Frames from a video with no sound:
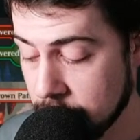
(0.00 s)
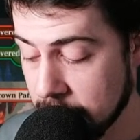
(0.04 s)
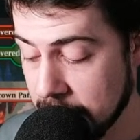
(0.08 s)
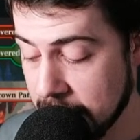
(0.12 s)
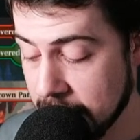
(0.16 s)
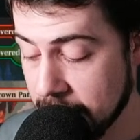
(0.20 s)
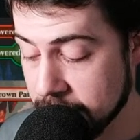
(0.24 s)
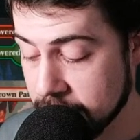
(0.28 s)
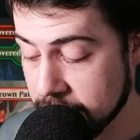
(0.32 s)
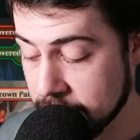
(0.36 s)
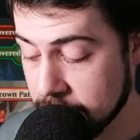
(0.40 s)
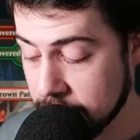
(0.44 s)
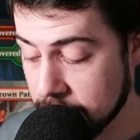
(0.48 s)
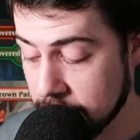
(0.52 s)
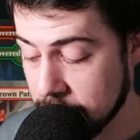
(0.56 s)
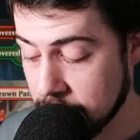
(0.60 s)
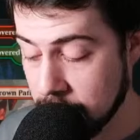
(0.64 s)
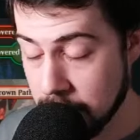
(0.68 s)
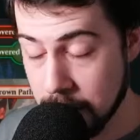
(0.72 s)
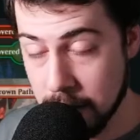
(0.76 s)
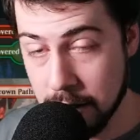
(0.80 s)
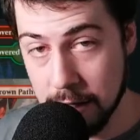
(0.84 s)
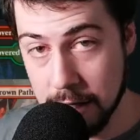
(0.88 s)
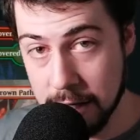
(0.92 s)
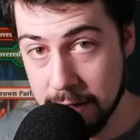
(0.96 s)
Yes,
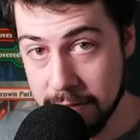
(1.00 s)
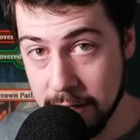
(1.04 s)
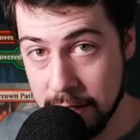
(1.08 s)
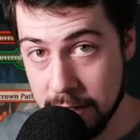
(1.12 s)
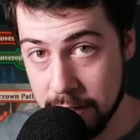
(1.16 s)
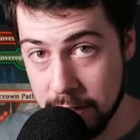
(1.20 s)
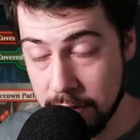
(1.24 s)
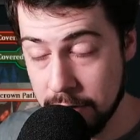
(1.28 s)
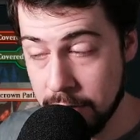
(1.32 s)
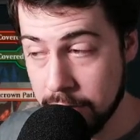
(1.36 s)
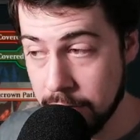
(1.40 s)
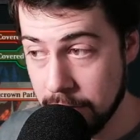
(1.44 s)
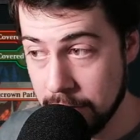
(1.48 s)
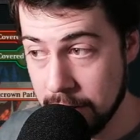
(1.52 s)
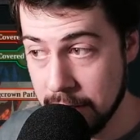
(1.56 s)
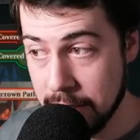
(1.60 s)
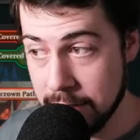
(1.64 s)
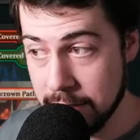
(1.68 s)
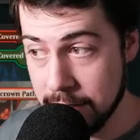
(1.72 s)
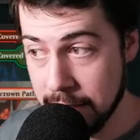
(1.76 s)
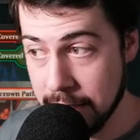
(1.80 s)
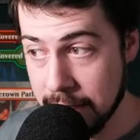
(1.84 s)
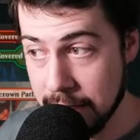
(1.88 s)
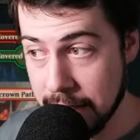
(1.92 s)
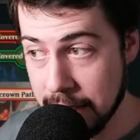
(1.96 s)
I think you do
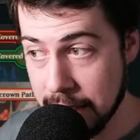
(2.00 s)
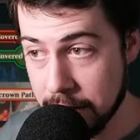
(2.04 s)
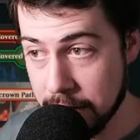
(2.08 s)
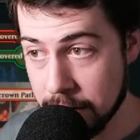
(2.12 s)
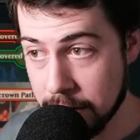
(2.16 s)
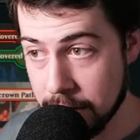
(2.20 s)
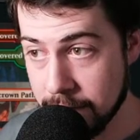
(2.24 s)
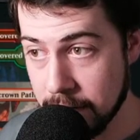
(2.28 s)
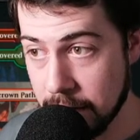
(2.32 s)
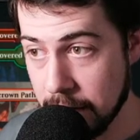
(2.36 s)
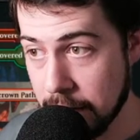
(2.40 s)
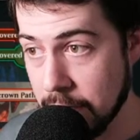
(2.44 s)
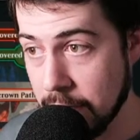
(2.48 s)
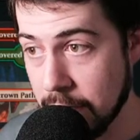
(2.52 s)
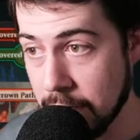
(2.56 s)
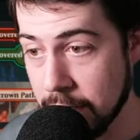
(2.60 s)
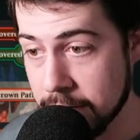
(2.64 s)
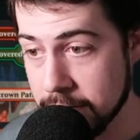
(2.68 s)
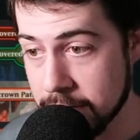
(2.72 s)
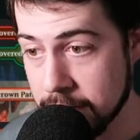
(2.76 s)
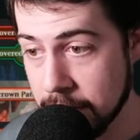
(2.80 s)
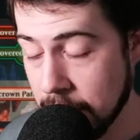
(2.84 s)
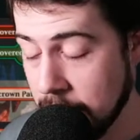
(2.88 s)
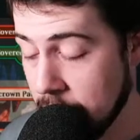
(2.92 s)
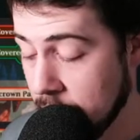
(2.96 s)
need to get Anger of the
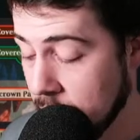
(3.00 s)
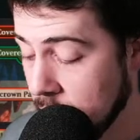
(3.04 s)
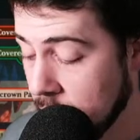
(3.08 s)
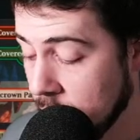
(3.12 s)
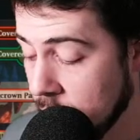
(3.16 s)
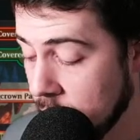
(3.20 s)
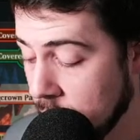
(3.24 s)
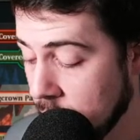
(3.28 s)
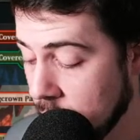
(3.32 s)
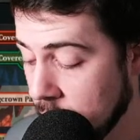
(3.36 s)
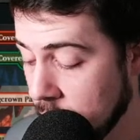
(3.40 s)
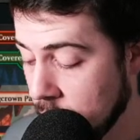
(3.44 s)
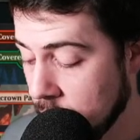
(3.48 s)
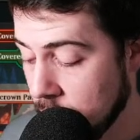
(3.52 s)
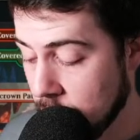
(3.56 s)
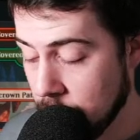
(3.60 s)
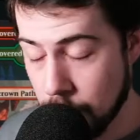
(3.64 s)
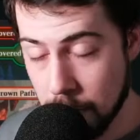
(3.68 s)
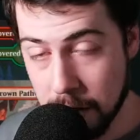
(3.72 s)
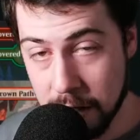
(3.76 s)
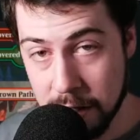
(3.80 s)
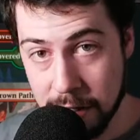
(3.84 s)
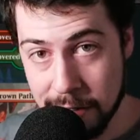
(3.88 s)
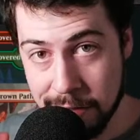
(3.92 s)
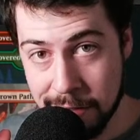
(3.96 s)
Gods.
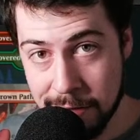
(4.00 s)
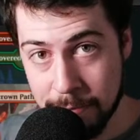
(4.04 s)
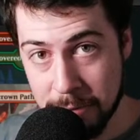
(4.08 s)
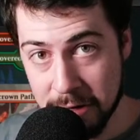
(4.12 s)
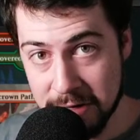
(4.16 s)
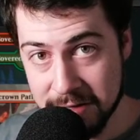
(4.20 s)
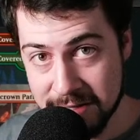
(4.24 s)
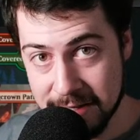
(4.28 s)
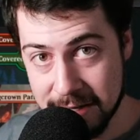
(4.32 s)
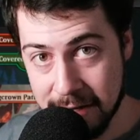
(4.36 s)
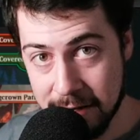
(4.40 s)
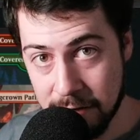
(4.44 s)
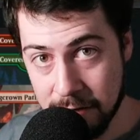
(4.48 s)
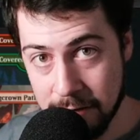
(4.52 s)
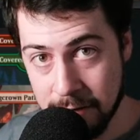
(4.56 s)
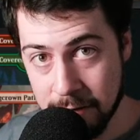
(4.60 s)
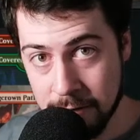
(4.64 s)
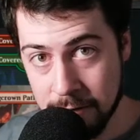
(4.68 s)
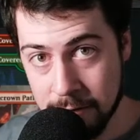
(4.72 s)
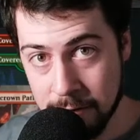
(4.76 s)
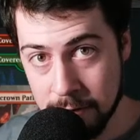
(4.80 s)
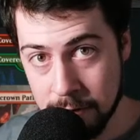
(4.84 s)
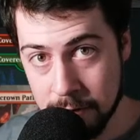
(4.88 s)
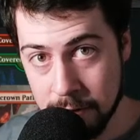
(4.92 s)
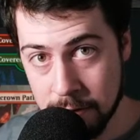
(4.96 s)
100%,
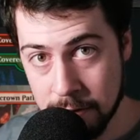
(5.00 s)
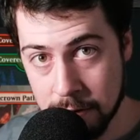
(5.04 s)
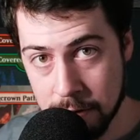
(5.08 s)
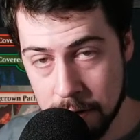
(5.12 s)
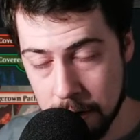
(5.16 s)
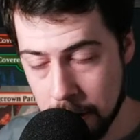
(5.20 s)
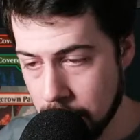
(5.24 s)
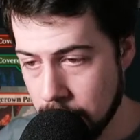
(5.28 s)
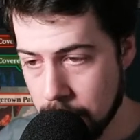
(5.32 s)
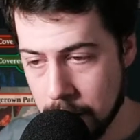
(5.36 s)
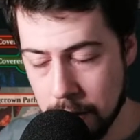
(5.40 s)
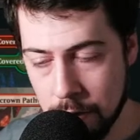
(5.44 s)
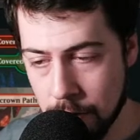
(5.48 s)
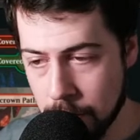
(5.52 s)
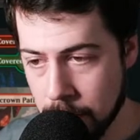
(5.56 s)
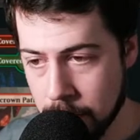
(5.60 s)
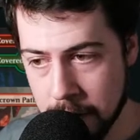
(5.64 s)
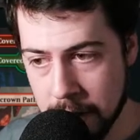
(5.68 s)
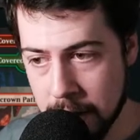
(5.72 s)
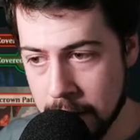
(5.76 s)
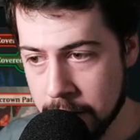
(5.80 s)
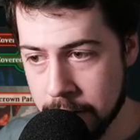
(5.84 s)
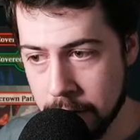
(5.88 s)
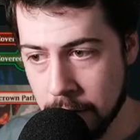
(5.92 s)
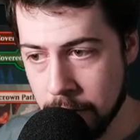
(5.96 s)
you will
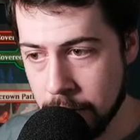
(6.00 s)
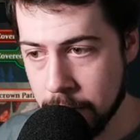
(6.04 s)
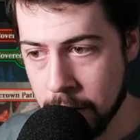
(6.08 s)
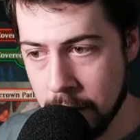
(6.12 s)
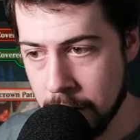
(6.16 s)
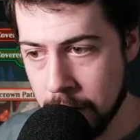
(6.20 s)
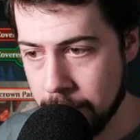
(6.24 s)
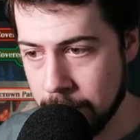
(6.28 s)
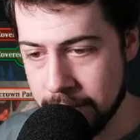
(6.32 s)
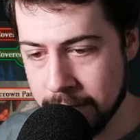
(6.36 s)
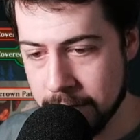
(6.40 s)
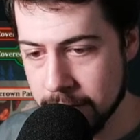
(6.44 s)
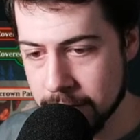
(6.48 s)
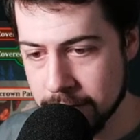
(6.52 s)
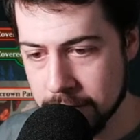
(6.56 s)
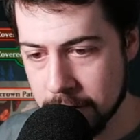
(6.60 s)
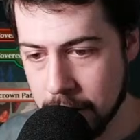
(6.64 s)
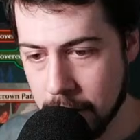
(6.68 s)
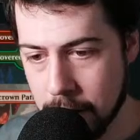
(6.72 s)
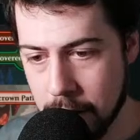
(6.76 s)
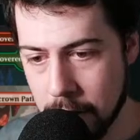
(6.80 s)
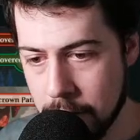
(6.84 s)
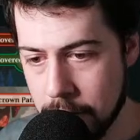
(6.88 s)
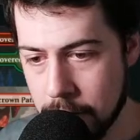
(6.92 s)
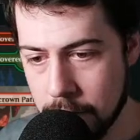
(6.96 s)
not go wrong with this
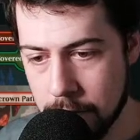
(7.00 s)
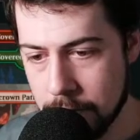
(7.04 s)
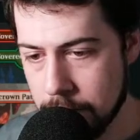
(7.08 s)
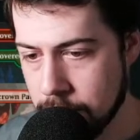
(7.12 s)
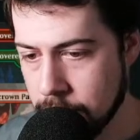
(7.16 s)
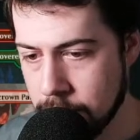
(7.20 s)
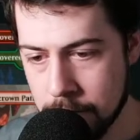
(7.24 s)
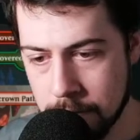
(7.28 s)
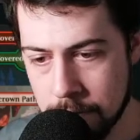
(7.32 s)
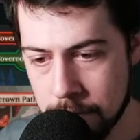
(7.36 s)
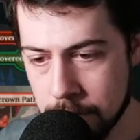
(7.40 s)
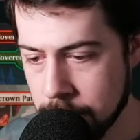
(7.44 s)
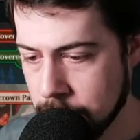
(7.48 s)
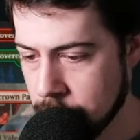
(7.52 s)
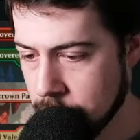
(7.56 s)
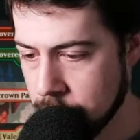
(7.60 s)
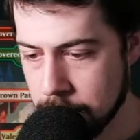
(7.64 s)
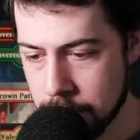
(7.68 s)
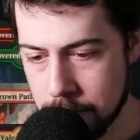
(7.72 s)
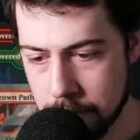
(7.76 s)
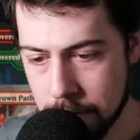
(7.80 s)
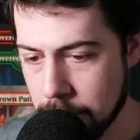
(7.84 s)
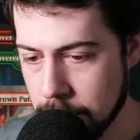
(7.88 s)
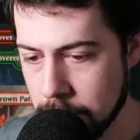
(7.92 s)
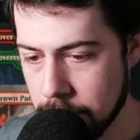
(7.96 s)
card.
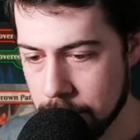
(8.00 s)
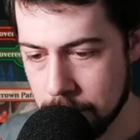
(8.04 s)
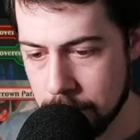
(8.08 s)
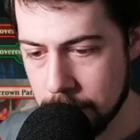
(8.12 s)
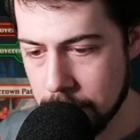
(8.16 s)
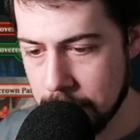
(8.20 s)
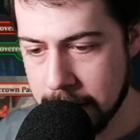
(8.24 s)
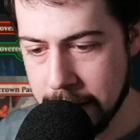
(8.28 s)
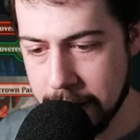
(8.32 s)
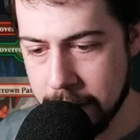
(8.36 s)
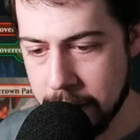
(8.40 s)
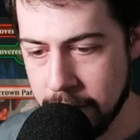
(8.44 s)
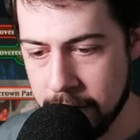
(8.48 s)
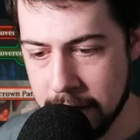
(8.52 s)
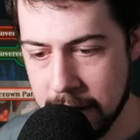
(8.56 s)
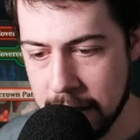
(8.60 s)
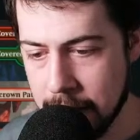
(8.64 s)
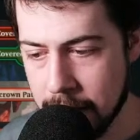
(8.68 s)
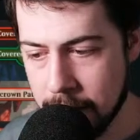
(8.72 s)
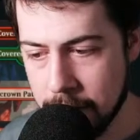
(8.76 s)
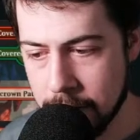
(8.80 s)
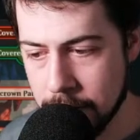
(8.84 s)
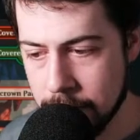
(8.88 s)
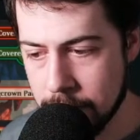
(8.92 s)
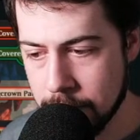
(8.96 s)

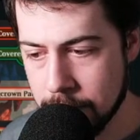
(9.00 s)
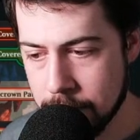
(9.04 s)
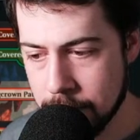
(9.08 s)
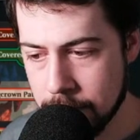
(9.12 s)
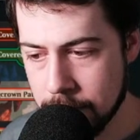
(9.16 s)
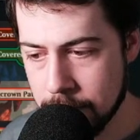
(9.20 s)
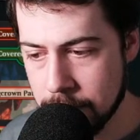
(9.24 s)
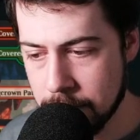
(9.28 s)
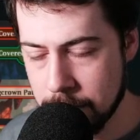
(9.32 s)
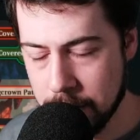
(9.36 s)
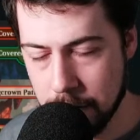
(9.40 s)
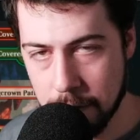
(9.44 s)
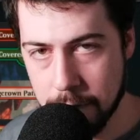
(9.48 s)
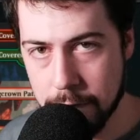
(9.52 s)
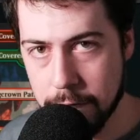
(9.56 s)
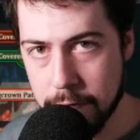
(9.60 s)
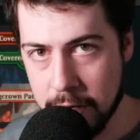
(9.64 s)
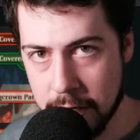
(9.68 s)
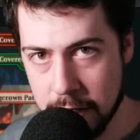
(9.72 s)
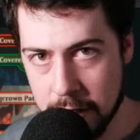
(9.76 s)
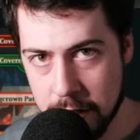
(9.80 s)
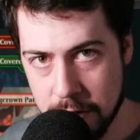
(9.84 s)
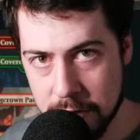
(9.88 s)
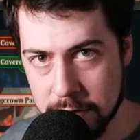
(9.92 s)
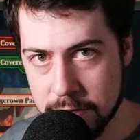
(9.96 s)
Guaranteed. You'll
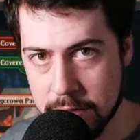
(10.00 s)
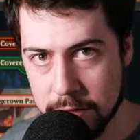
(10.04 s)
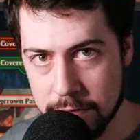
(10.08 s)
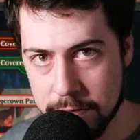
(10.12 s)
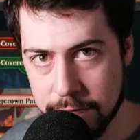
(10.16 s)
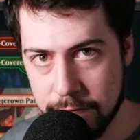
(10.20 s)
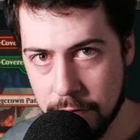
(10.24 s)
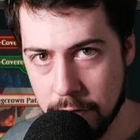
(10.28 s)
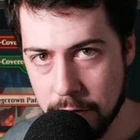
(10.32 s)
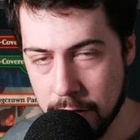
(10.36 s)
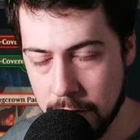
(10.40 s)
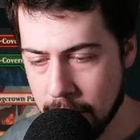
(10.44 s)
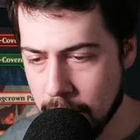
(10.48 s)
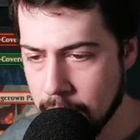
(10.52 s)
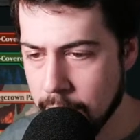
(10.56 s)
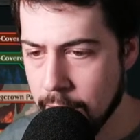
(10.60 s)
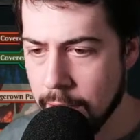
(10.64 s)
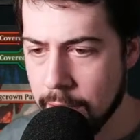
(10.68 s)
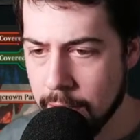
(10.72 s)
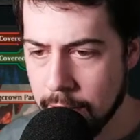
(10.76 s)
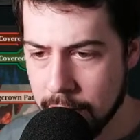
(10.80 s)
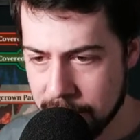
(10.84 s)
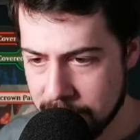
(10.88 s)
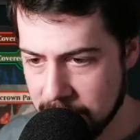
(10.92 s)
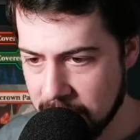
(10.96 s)
find uses for it.
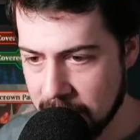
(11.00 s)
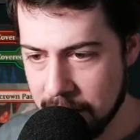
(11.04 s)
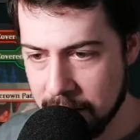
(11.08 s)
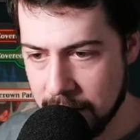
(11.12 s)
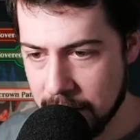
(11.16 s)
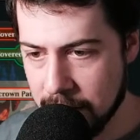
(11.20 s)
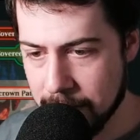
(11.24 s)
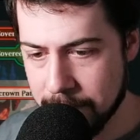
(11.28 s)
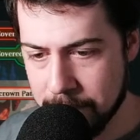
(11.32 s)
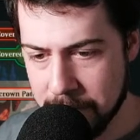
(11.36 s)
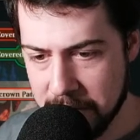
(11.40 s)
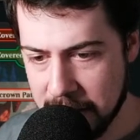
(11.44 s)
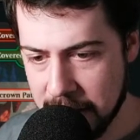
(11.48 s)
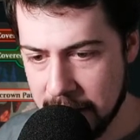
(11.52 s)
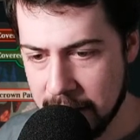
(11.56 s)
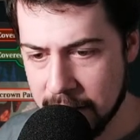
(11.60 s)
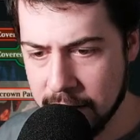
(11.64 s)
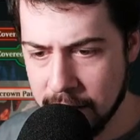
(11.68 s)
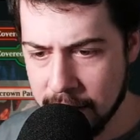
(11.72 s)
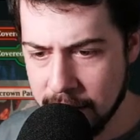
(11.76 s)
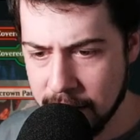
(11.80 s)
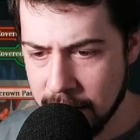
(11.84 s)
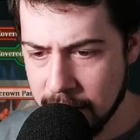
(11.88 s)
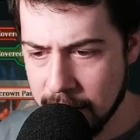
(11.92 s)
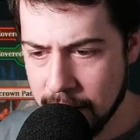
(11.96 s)
Might not be
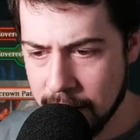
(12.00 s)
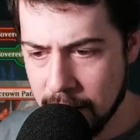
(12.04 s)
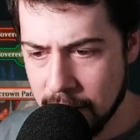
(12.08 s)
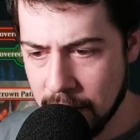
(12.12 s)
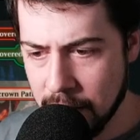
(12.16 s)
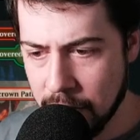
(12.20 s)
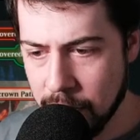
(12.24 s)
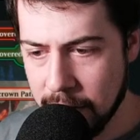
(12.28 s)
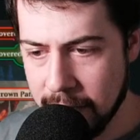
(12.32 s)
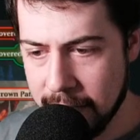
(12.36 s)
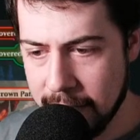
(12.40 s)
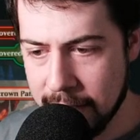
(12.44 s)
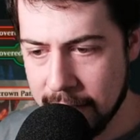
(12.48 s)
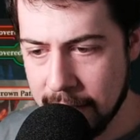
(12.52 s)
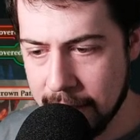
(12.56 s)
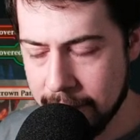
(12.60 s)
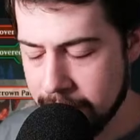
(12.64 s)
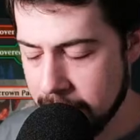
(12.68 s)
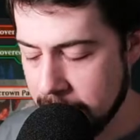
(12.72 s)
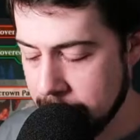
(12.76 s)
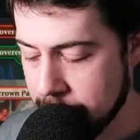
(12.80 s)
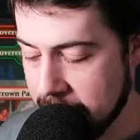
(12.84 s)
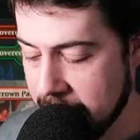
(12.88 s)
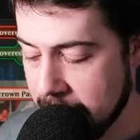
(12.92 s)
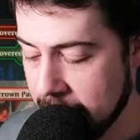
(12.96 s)
quite
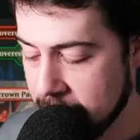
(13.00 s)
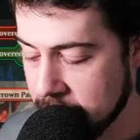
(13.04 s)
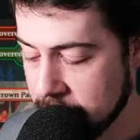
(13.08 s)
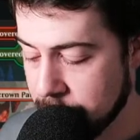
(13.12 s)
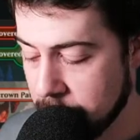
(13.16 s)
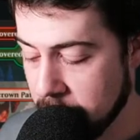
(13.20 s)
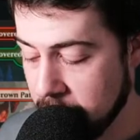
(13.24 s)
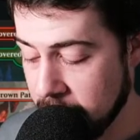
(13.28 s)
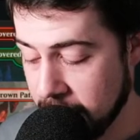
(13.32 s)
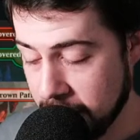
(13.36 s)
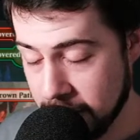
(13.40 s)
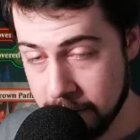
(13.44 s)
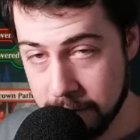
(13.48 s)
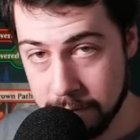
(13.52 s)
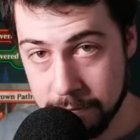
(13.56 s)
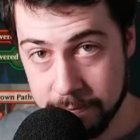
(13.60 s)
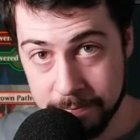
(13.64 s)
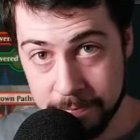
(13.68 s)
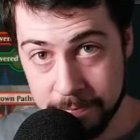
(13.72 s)
every match, but